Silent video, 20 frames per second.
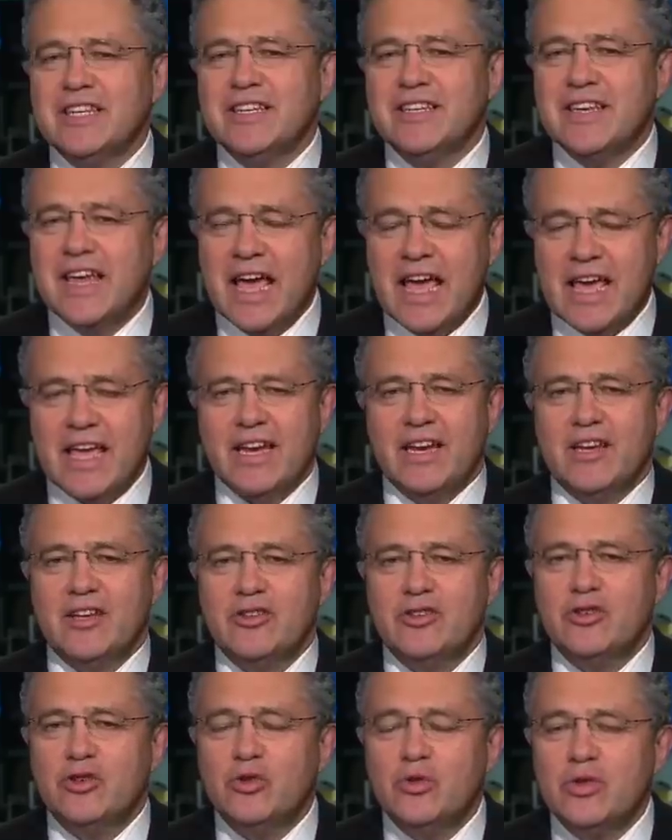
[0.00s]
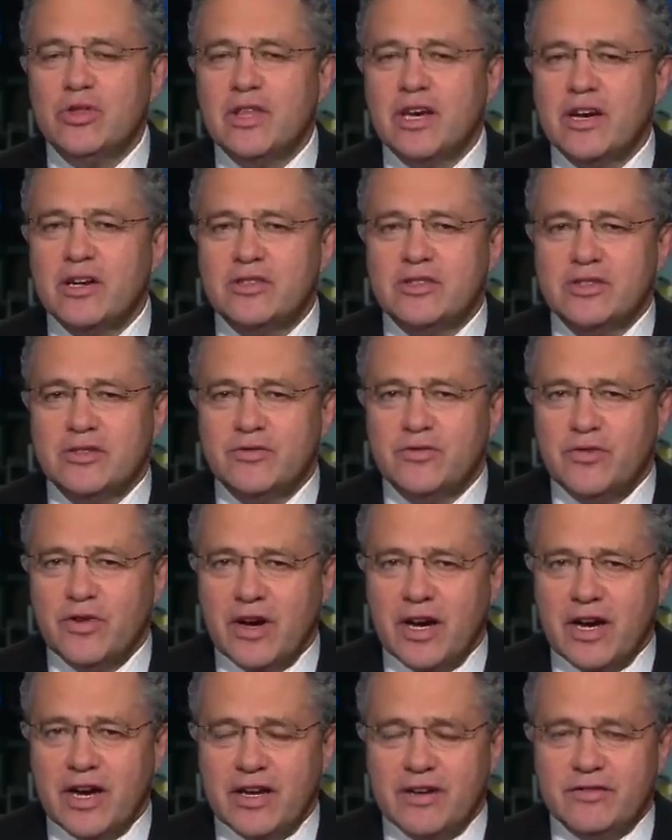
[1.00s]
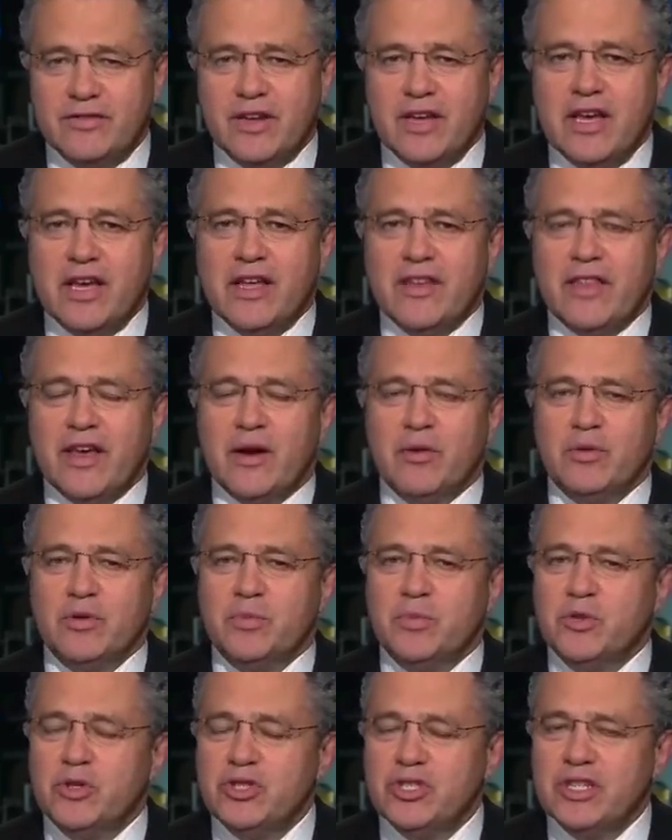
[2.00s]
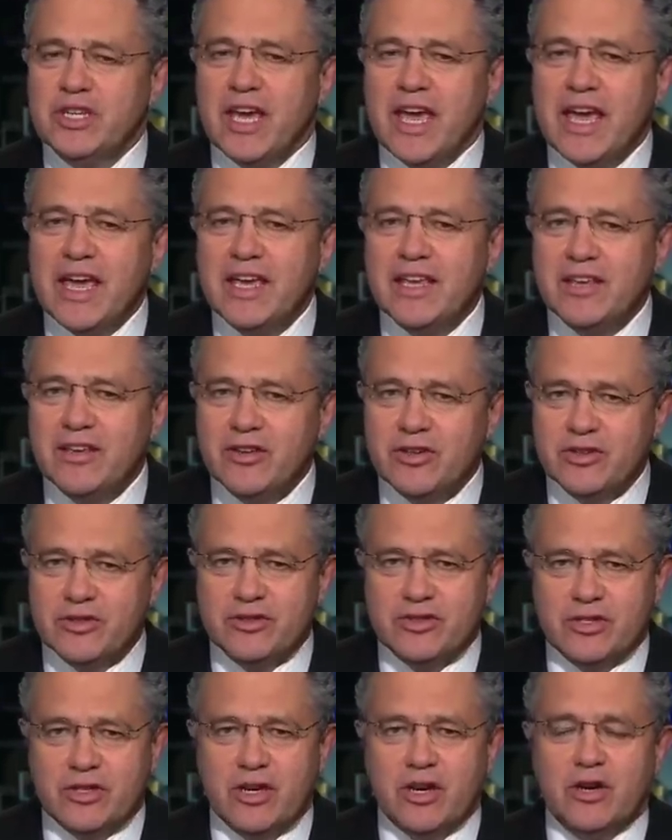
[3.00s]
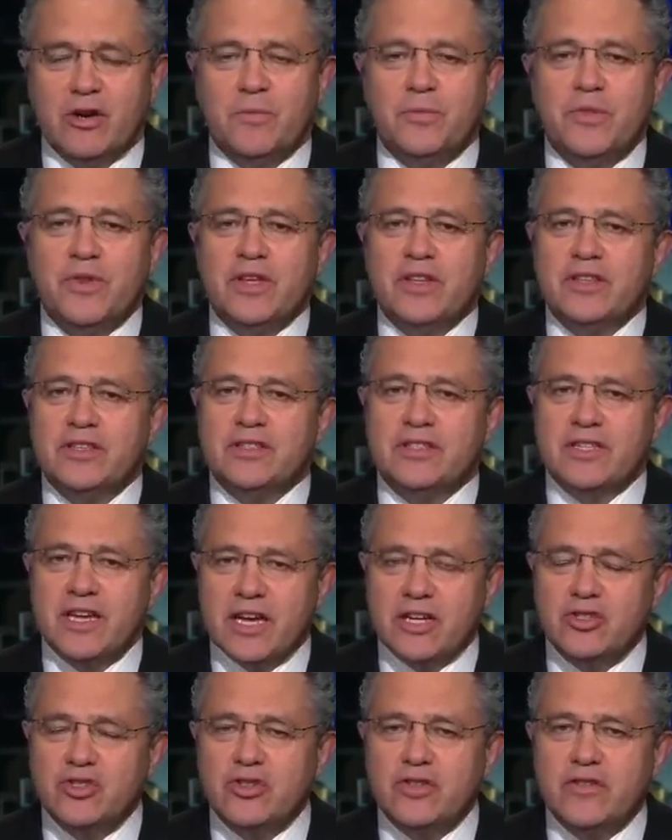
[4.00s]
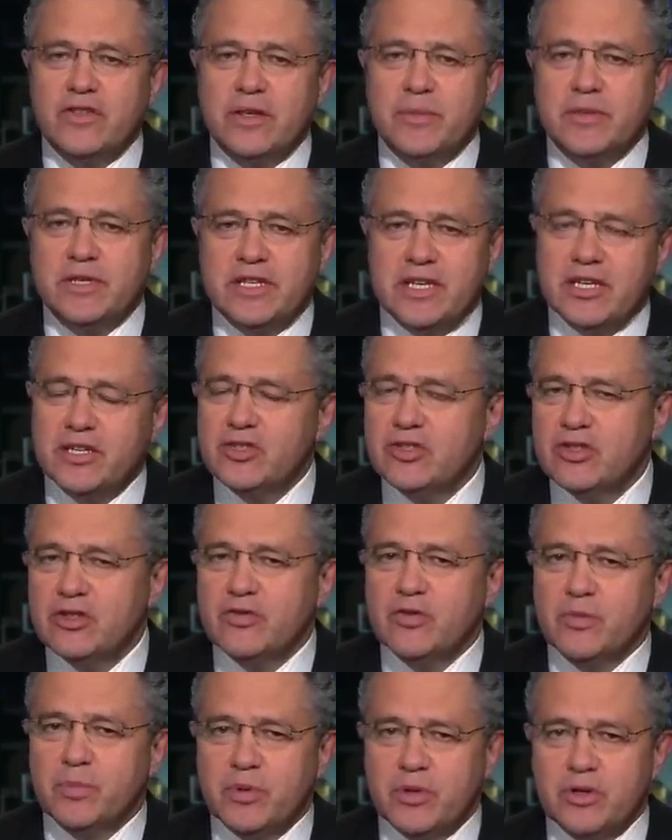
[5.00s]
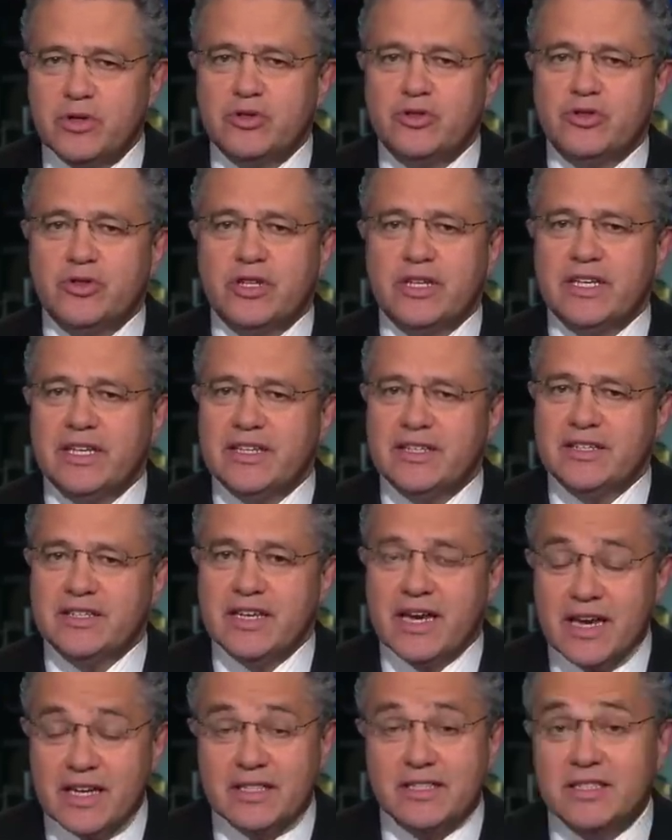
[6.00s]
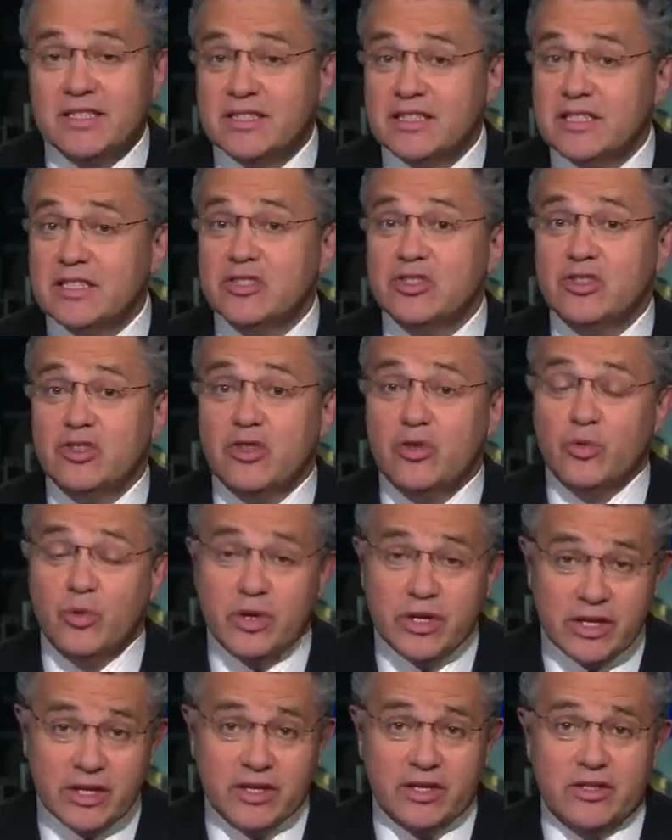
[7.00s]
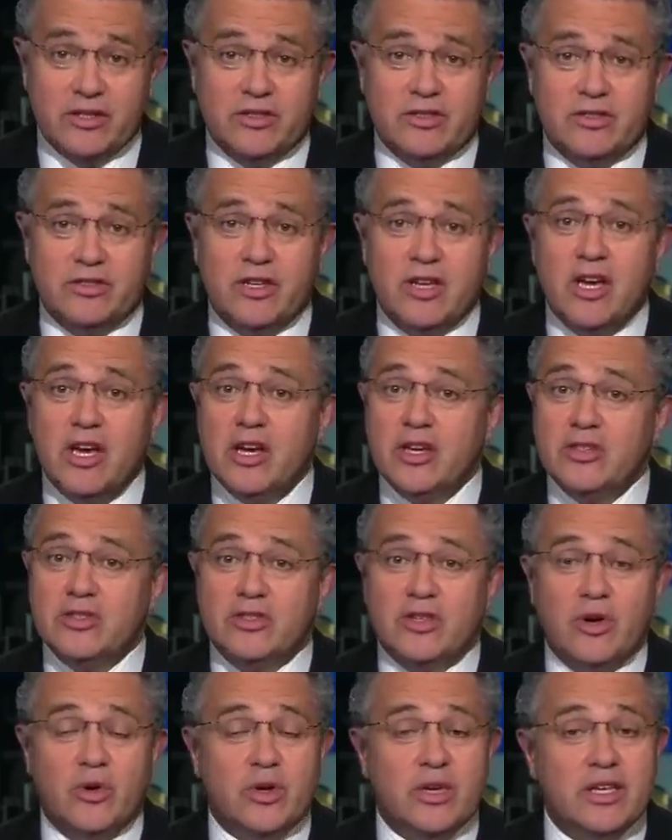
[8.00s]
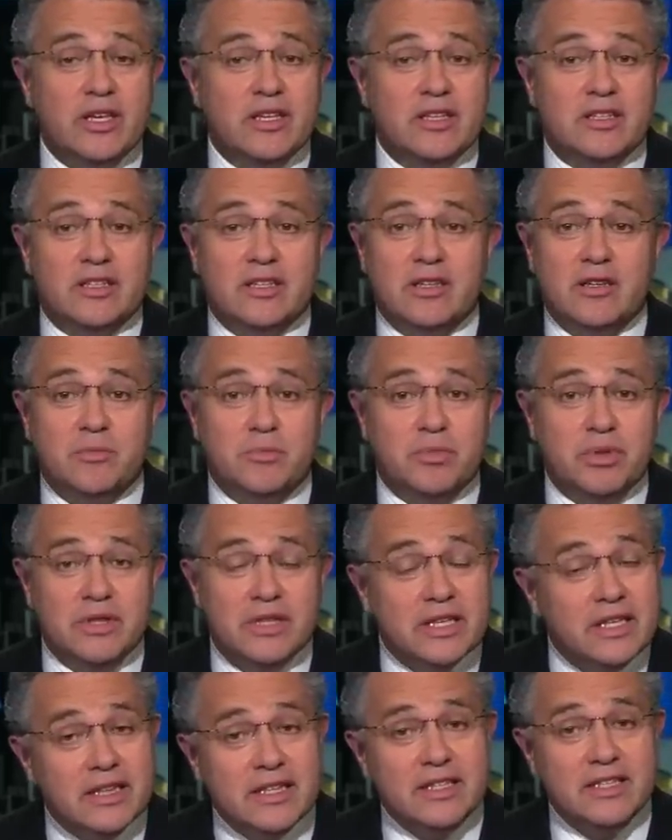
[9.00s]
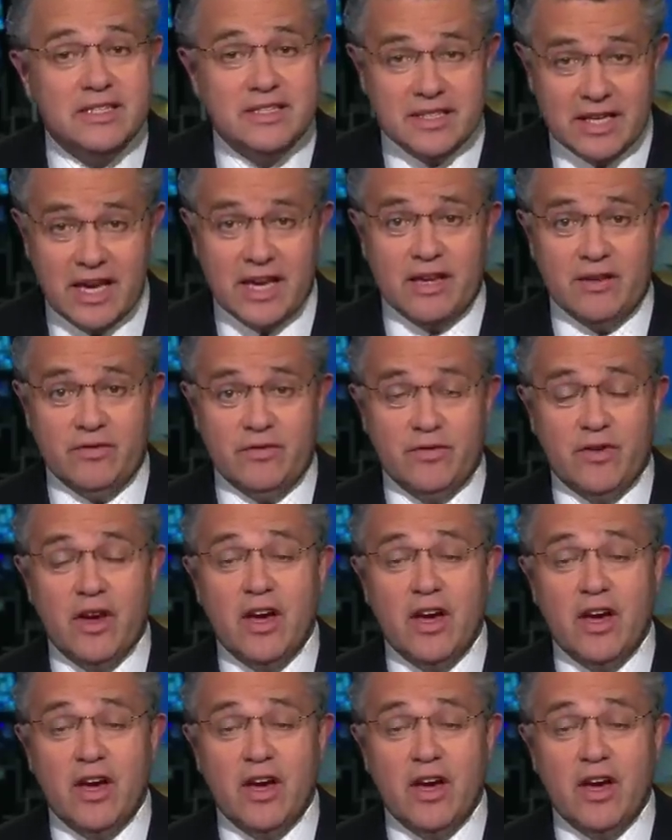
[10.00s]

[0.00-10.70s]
the date, 2005. That was pushing 8 years ago. The statute of limitations for perjury in Texas is 3 years. So he is completely safe